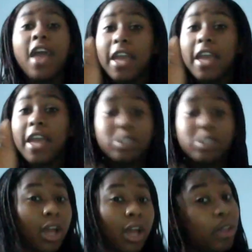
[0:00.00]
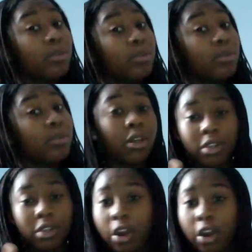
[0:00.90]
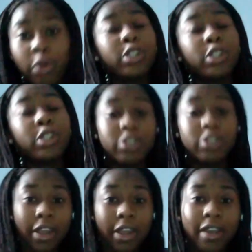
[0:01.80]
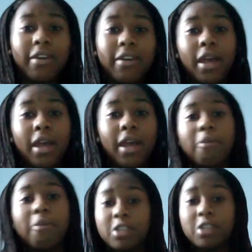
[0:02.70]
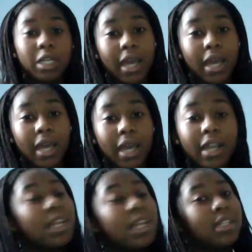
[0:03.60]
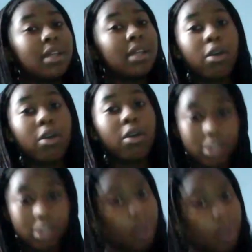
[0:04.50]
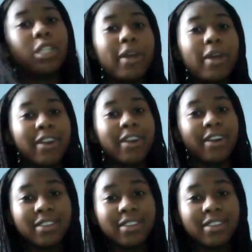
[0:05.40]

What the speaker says: And do not use yarn or string. Fishing line is so much better.